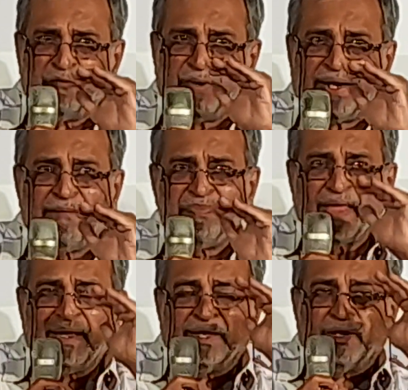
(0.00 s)
when
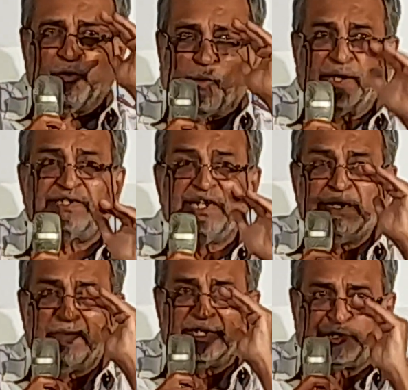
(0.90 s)
what
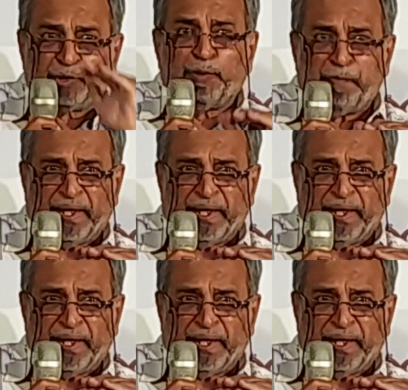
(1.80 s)
cinema should